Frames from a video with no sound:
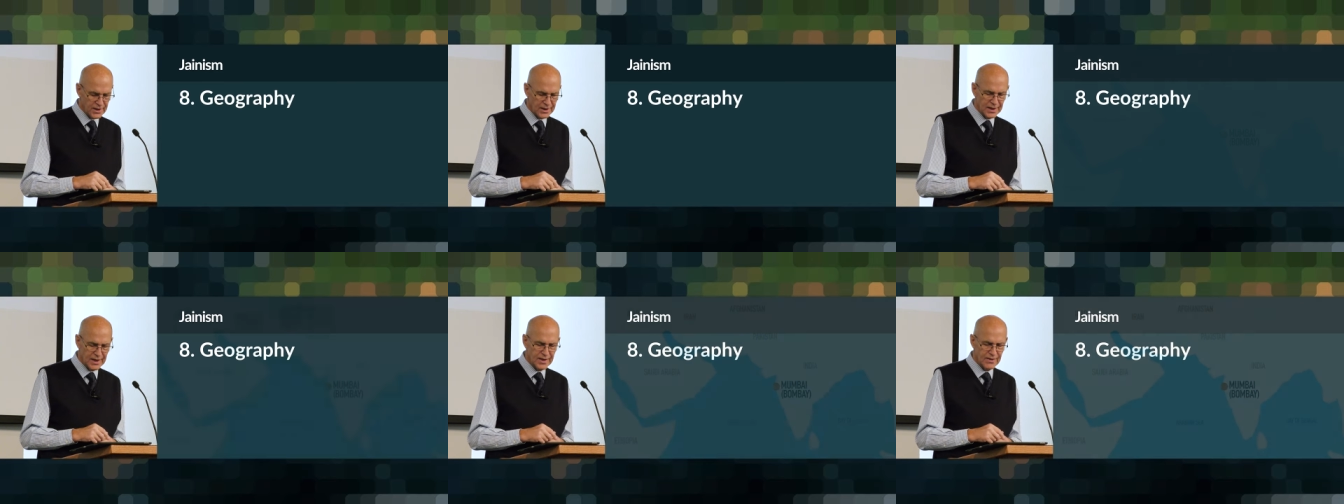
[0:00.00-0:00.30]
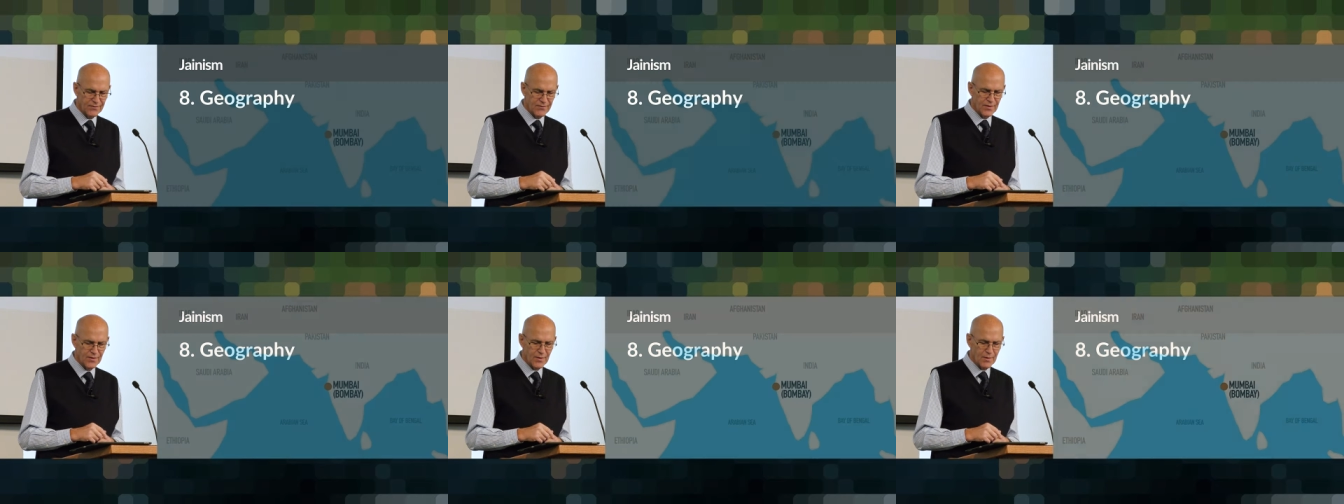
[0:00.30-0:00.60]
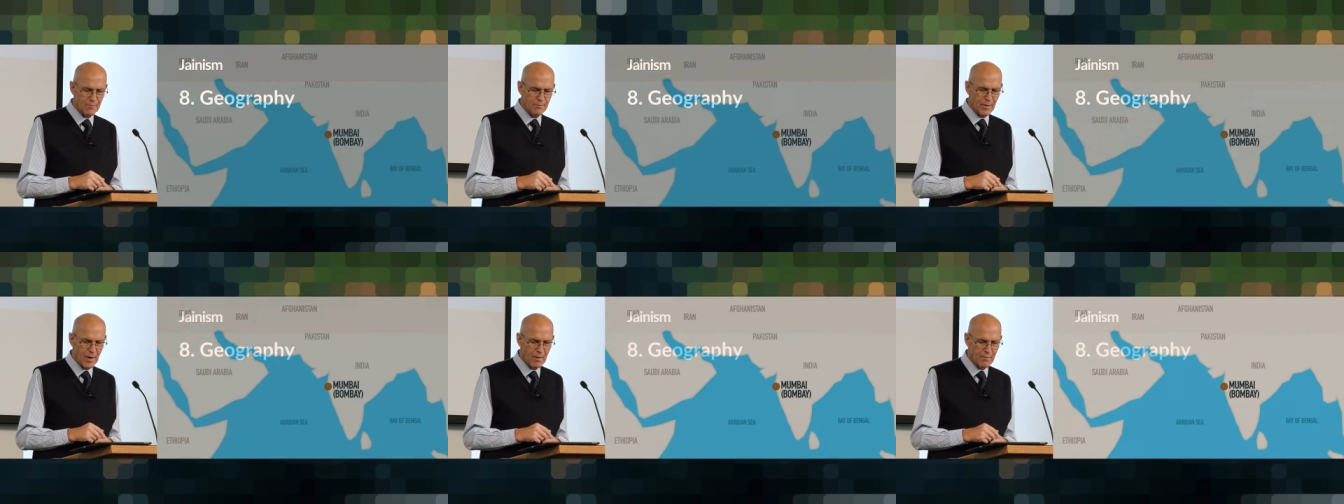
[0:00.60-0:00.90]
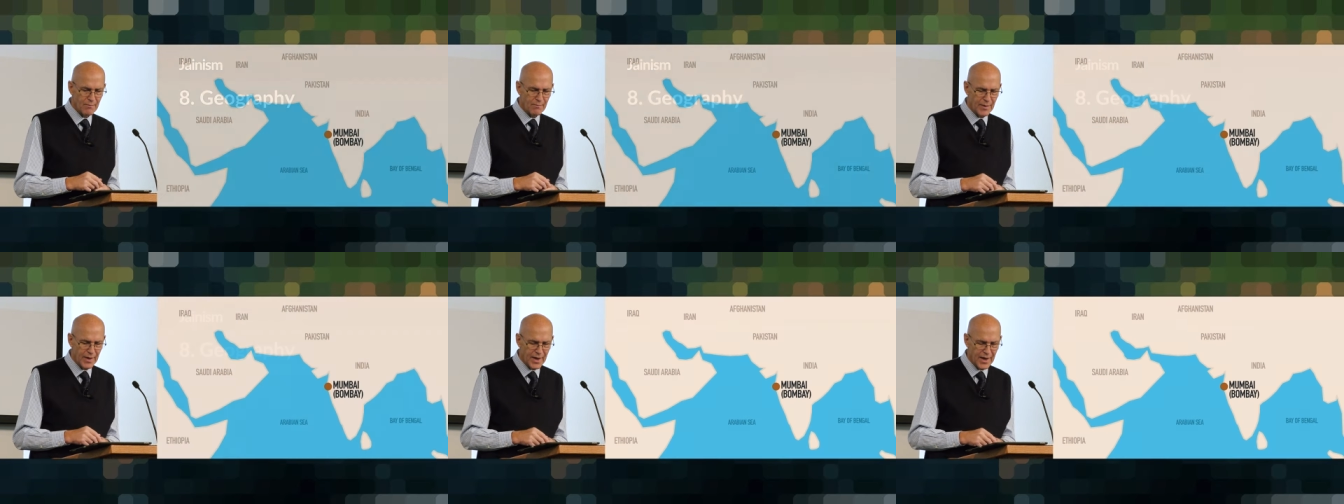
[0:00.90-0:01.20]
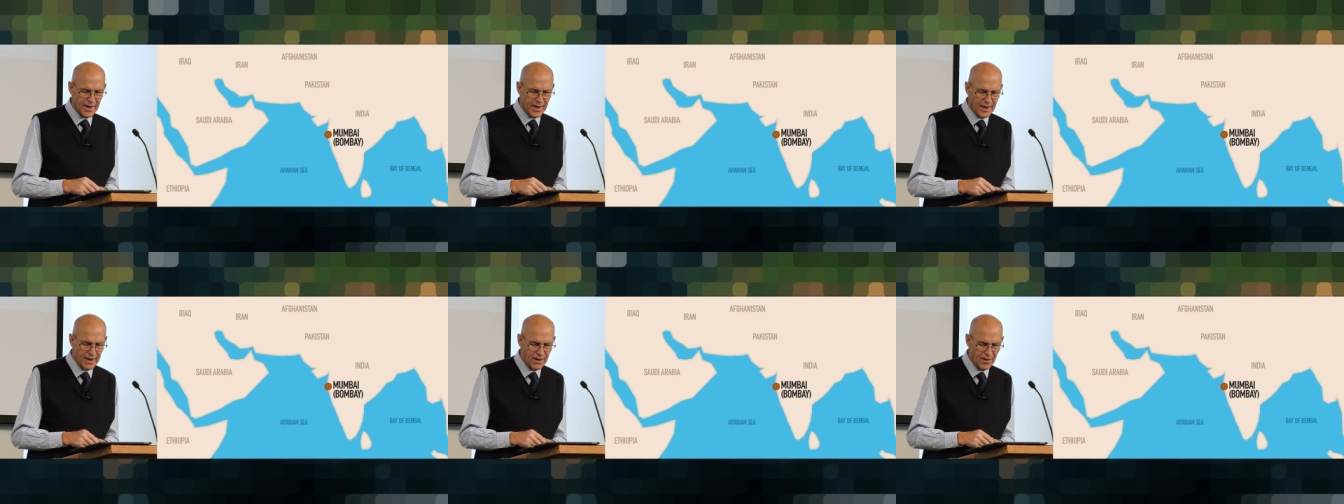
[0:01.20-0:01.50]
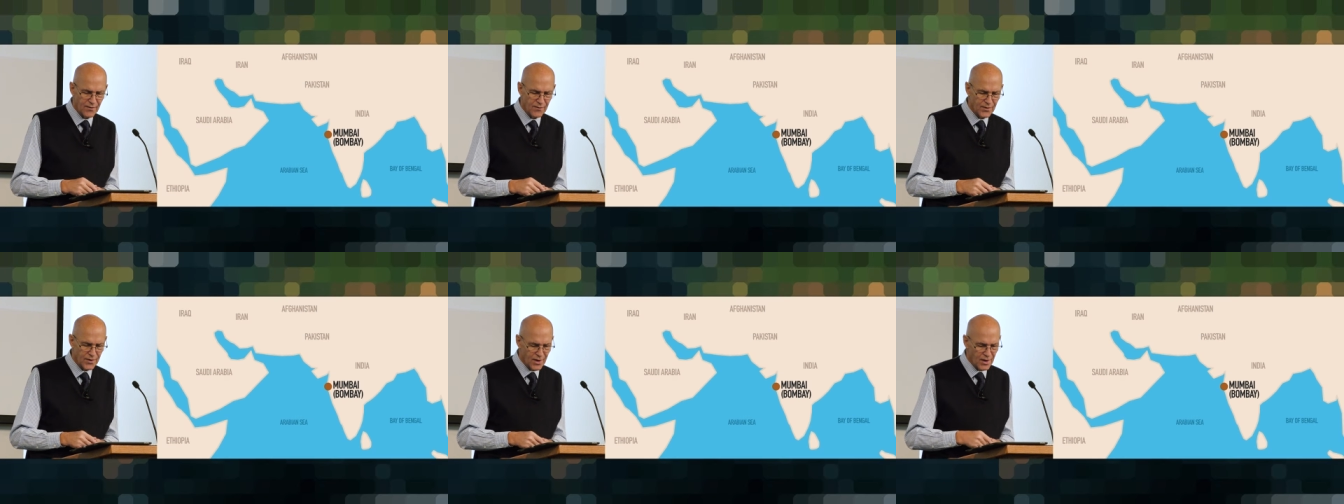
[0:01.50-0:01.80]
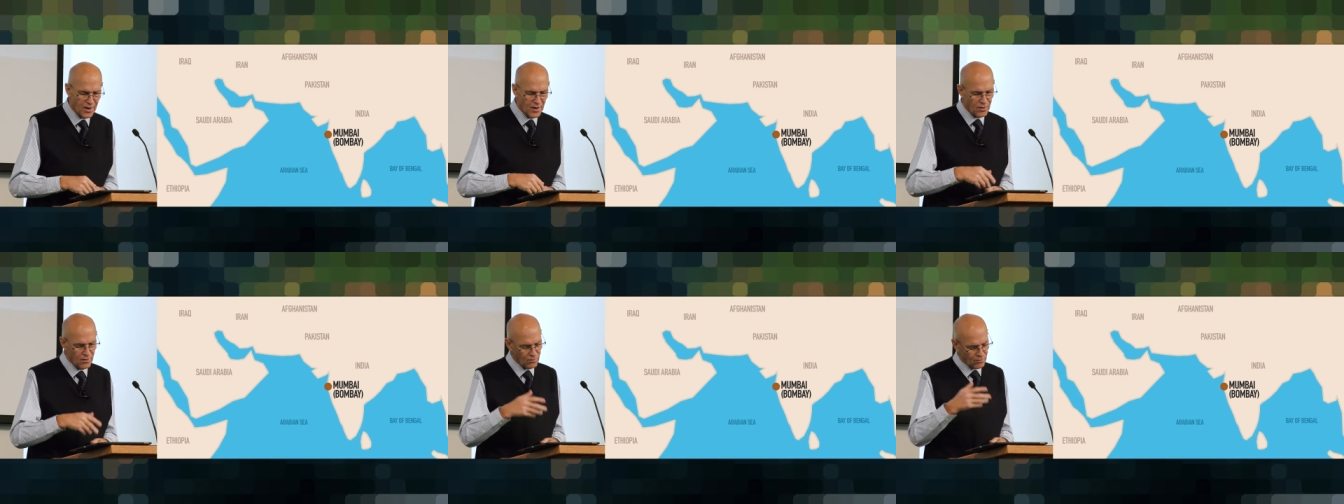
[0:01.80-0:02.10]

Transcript: live in the Bombay area,